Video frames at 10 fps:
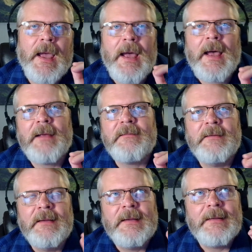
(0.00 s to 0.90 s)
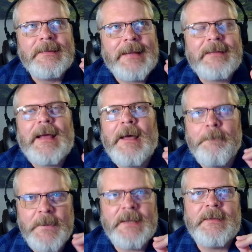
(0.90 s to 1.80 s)
has that
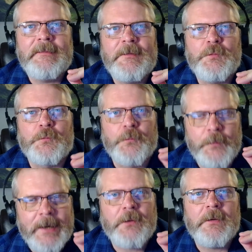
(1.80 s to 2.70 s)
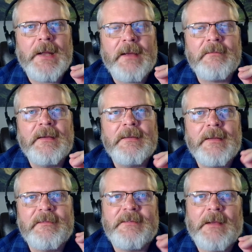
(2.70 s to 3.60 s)
ability to recognize
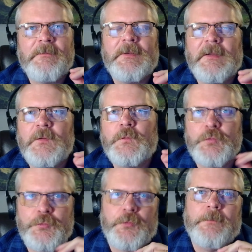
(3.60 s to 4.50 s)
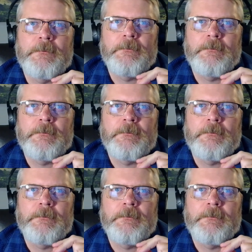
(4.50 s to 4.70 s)
that something is true.